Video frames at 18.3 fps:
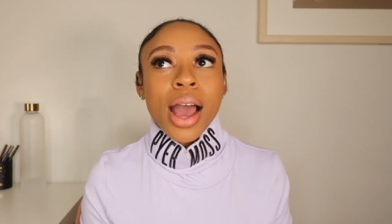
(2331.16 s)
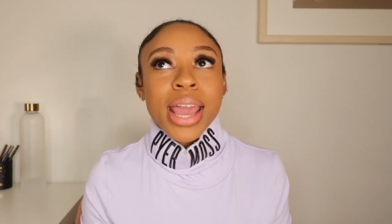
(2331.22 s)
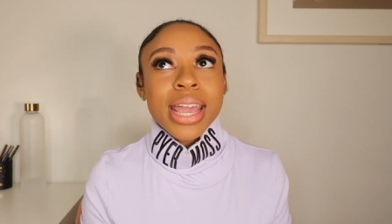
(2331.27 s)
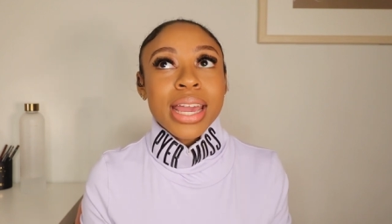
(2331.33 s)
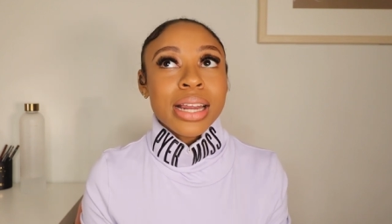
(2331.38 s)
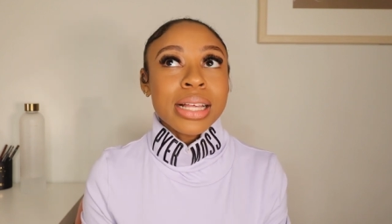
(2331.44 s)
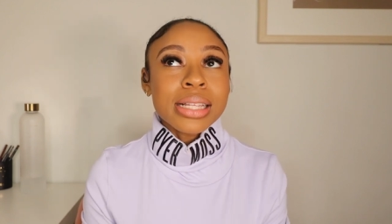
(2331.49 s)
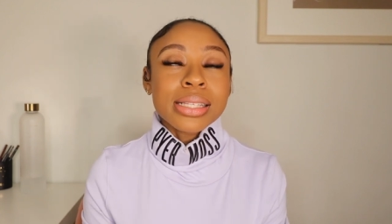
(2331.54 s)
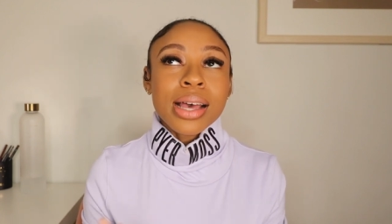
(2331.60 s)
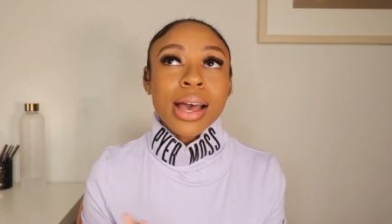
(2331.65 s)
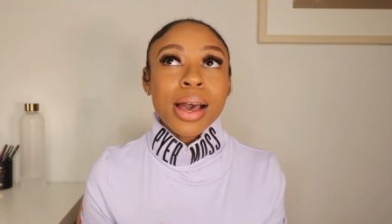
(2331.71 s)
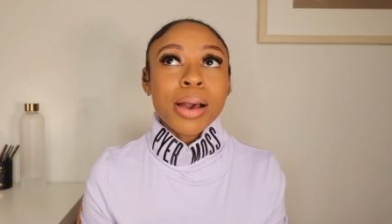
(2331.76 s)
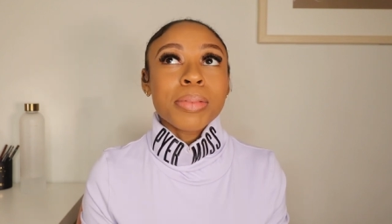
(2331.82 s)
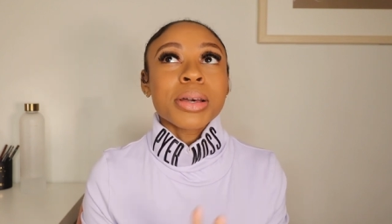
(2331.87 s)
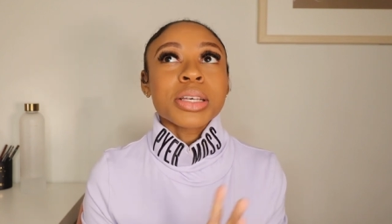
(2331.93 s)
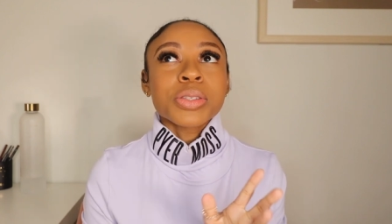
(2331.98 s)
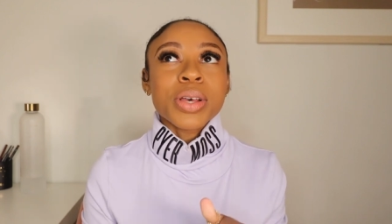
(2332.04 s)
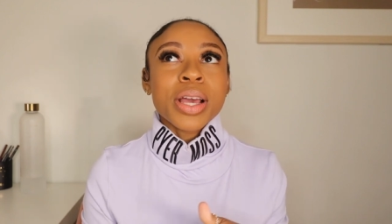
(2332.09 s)
anytime
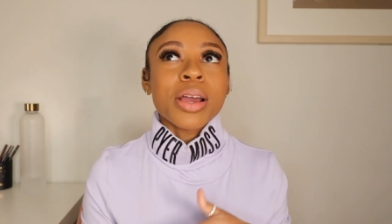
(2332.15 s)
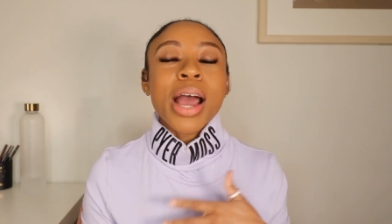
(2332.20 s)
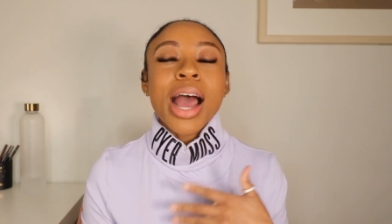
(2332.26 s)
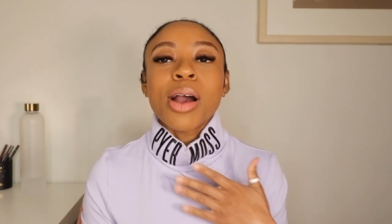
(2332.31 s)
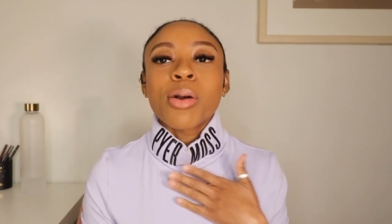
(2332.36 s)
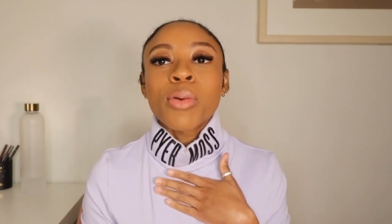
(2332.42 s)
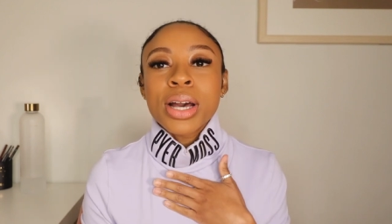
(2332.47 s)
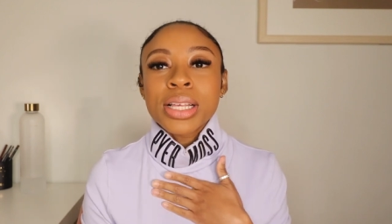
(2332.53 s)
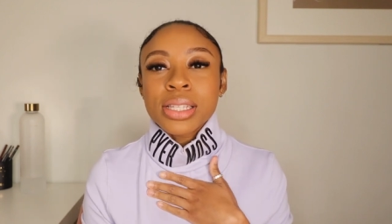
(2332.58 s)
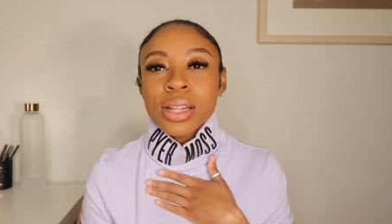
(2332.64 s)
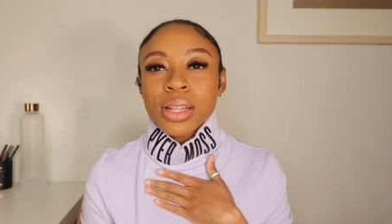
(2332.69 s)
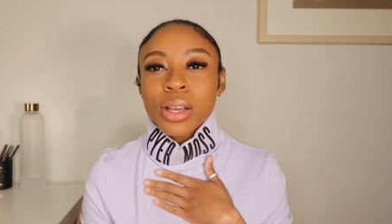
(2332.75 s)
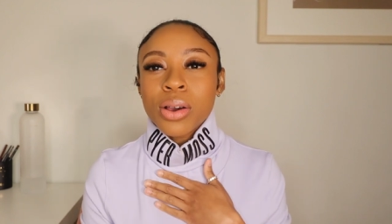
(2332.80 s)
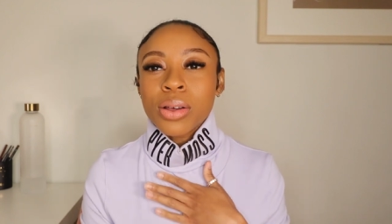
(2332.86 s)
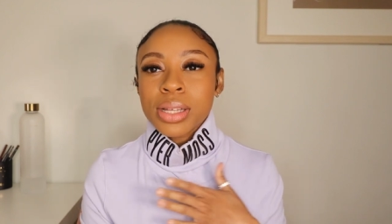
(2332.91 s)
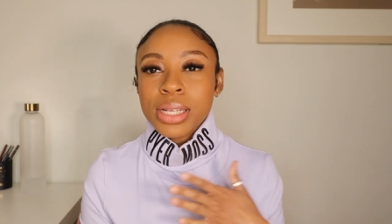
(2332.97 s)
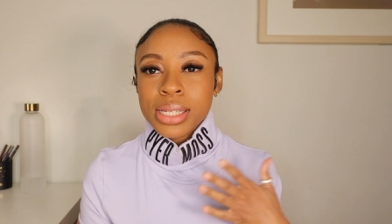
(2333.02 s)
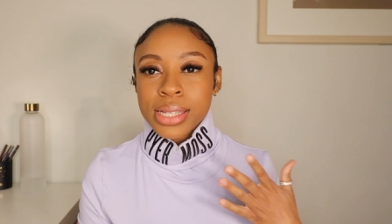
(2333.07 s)
because I wasn't the
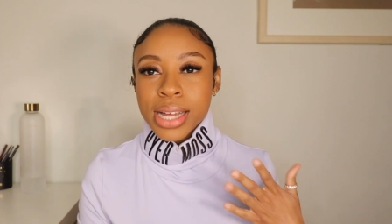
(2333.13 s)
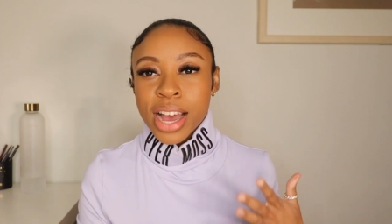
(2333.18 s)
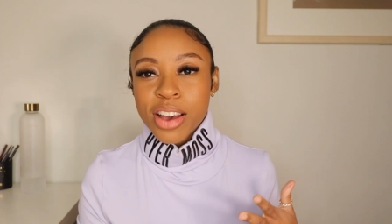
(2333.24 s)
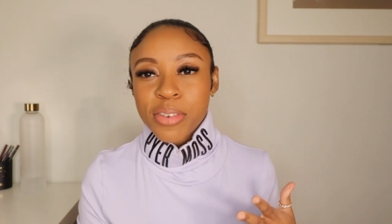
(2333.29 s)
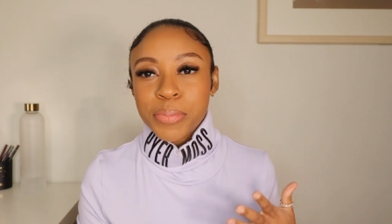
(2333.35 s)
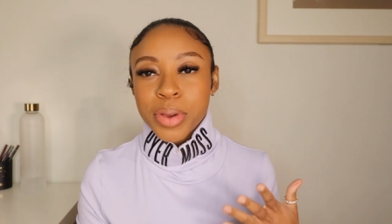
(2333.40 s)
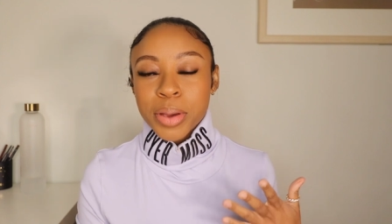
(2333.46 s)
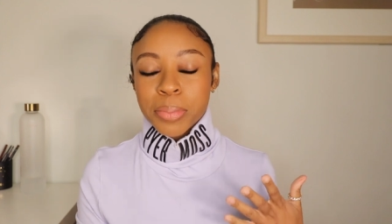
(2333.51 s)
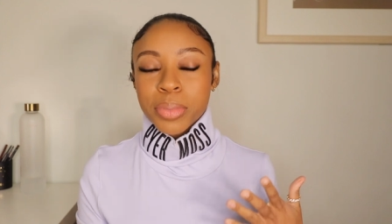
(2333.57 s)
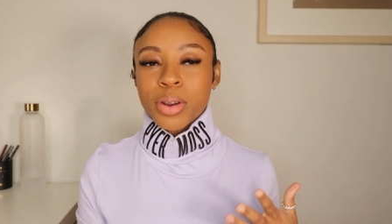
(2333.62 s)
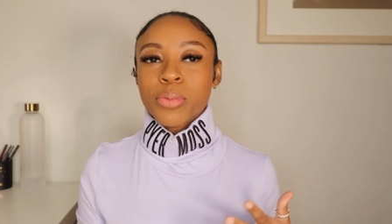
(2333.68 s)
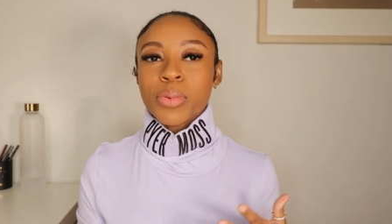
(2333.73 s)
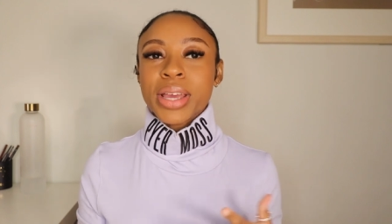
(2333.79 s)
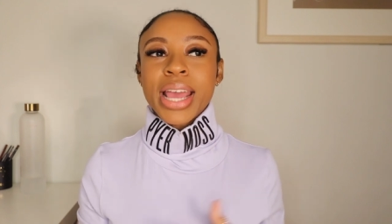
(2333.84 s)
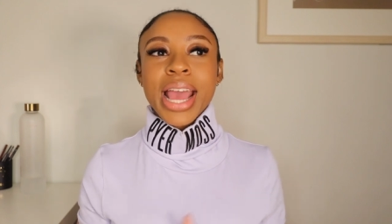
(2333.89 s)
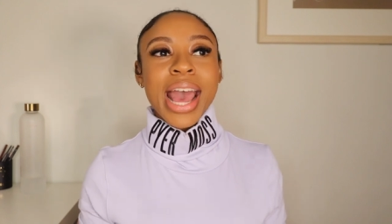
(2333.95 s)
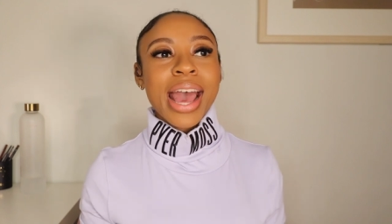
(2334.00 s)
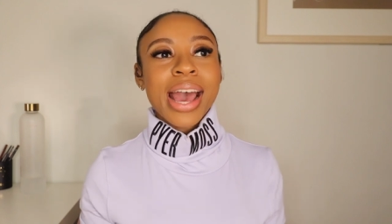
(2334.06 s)
only staff member
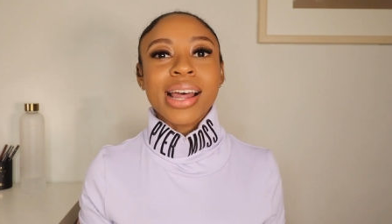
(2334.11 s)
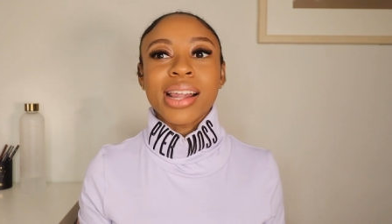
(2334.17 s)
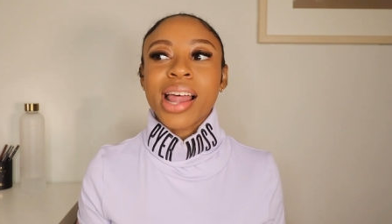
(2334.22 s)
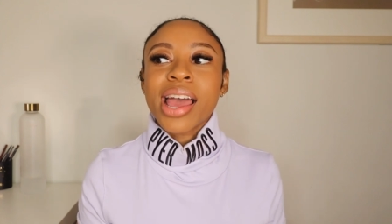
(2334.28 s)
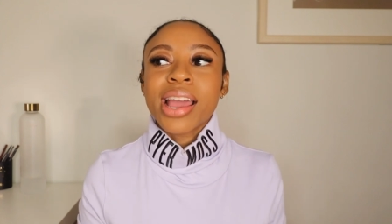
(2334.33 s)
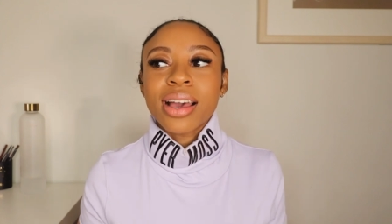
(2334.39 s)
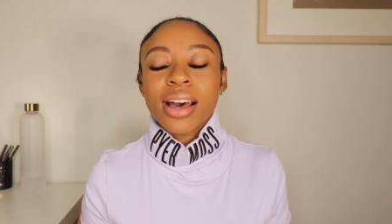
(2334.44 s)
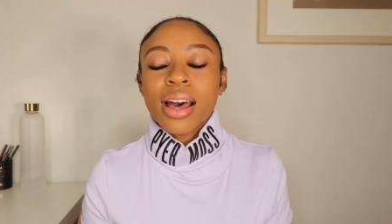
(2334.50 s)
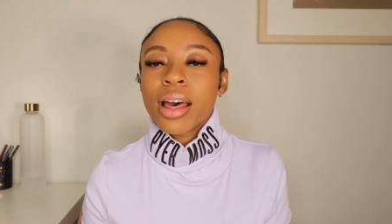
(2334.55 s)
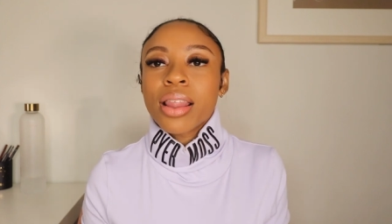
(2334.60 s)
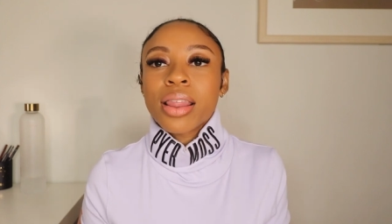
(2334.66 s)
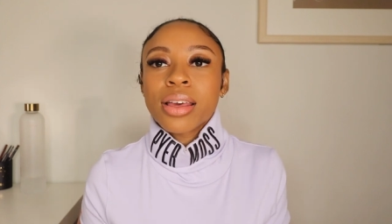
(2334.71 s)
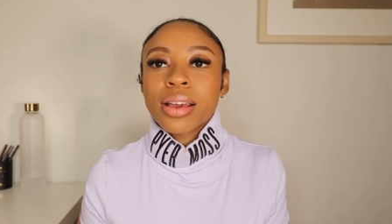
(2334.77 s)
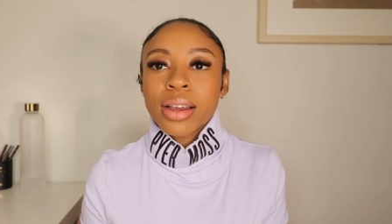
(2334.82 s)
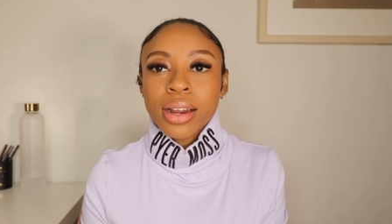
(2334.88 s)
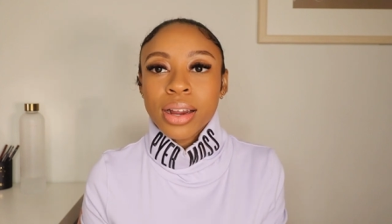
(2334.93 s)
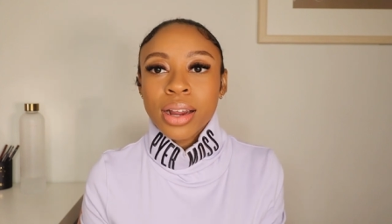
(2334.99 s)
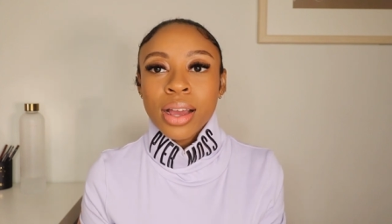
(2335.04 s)
we had like
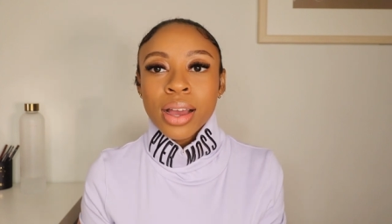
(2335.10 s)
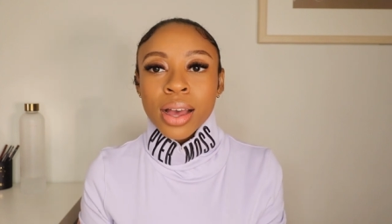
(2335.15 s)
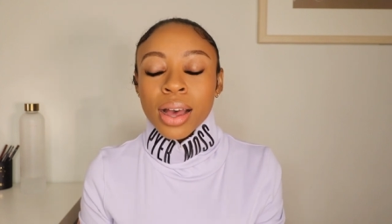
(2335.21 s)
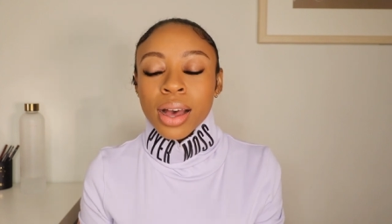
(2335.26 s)
other